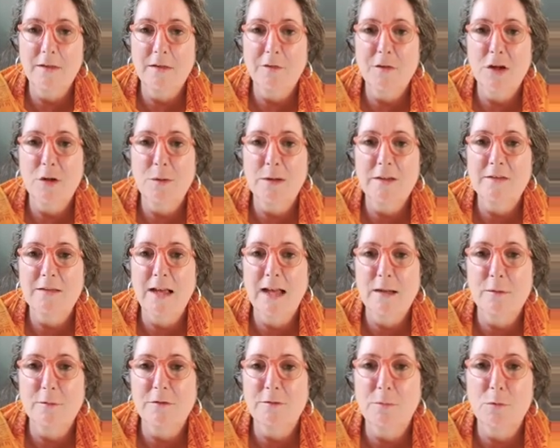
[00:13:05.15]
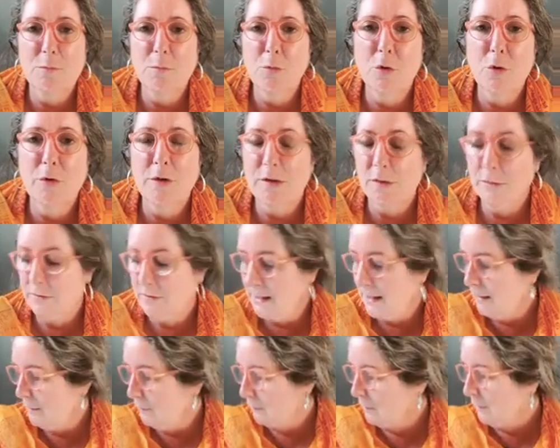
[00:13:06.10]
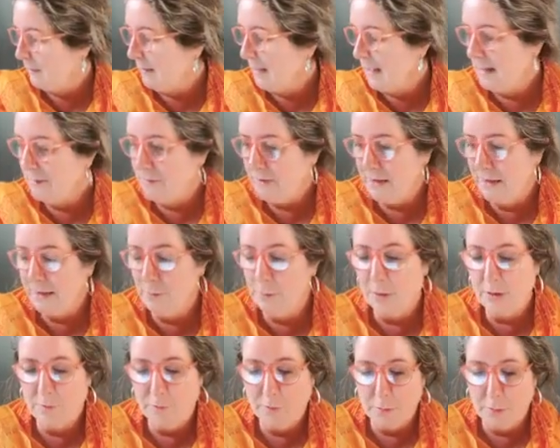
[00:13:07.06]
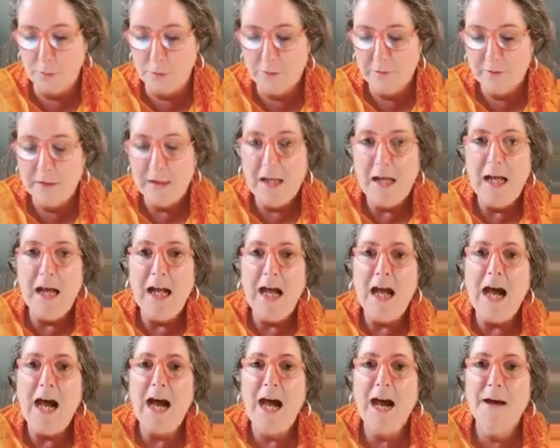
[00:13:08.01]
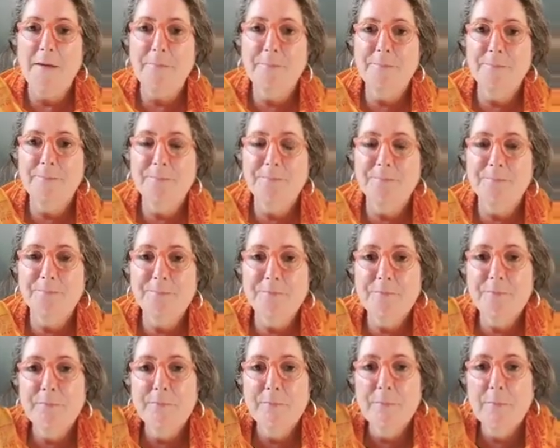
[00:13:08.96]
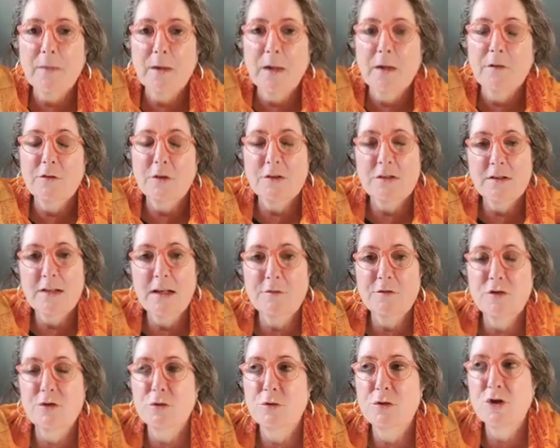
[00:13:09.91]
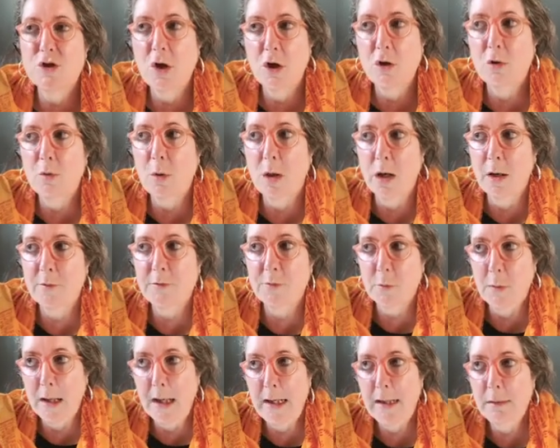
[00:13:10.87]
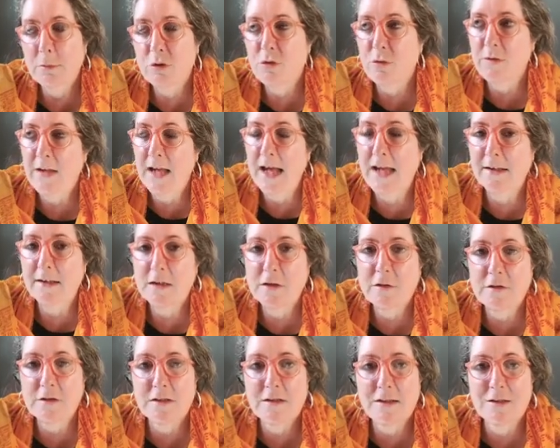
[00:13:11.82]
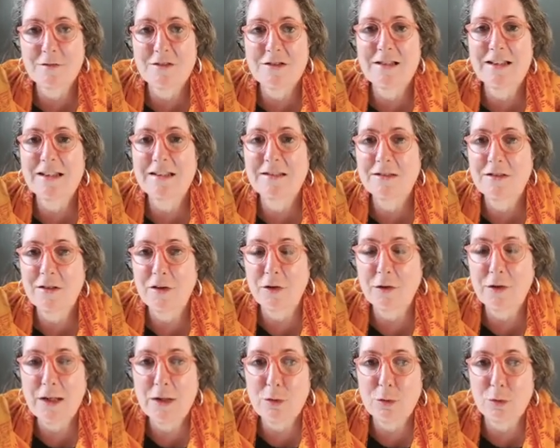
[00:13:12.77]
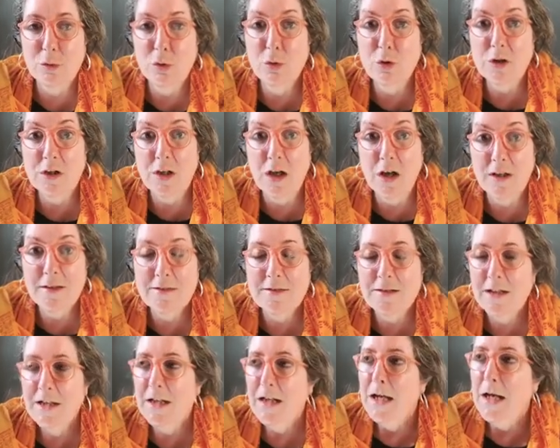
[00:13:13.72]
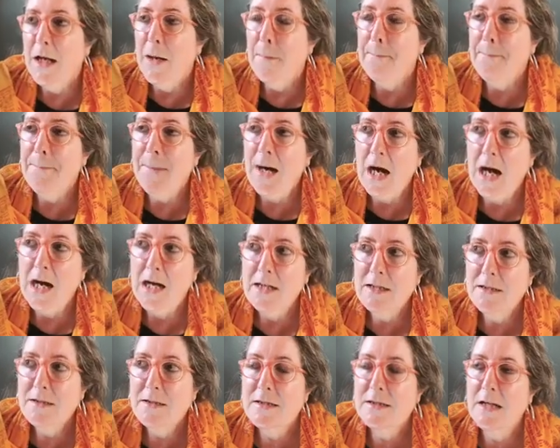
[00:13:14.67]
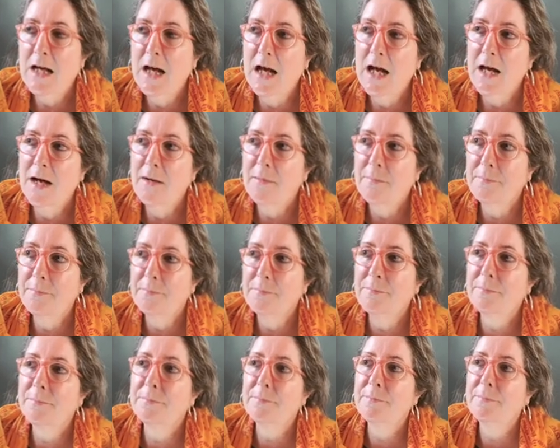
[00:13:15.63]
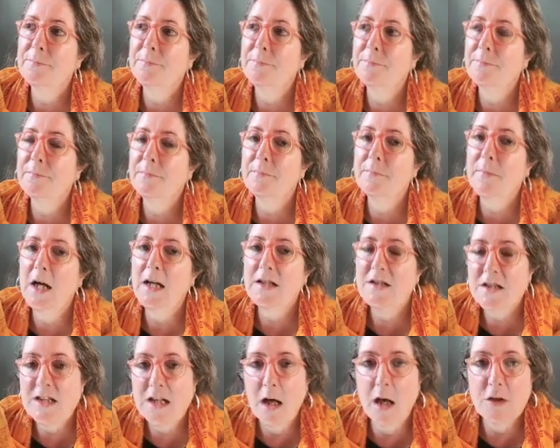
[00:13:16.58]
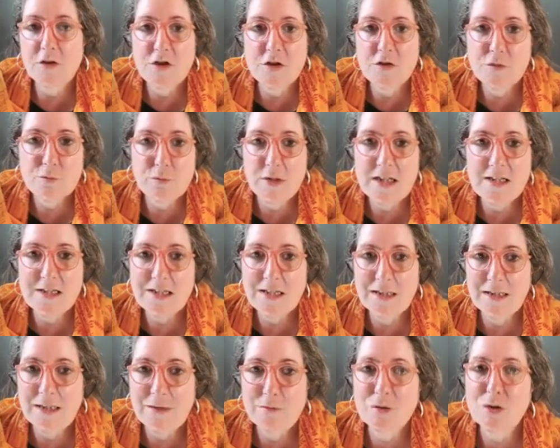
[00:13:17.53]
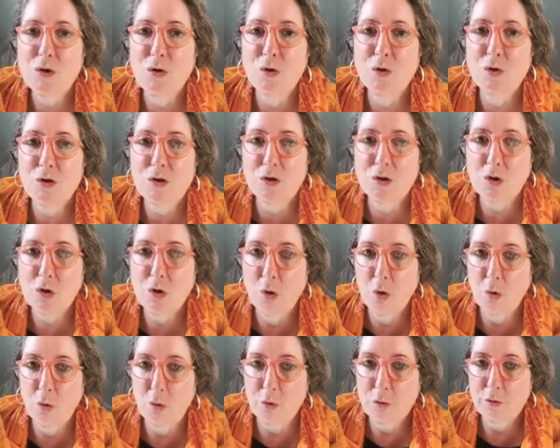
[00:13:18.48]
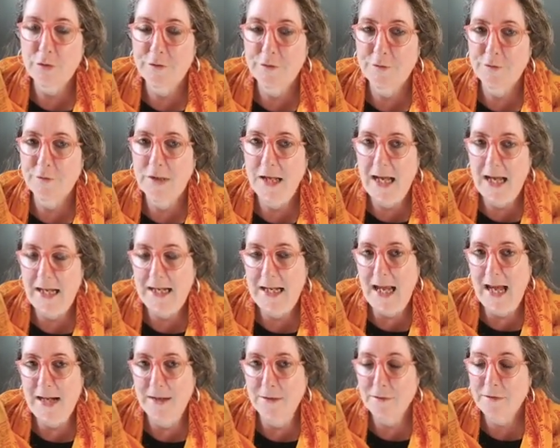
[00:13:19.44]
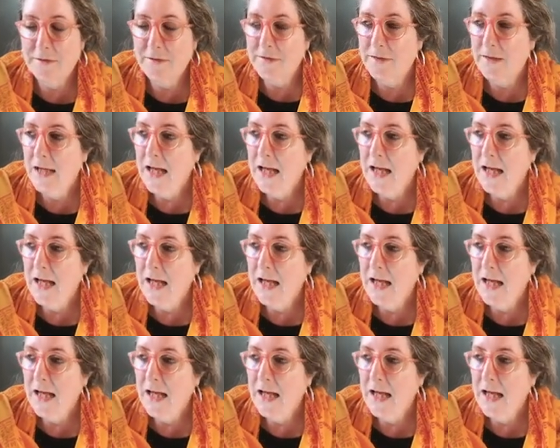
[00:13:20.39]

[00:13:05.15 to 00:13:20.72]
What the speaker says: the USA, it was Memorial Day or Labor Day or whatever it was. So I didn't have to do a show while I was away, which was handy because I didn't have to, you know, get all organised. But I just recently recorded a course for Hay House,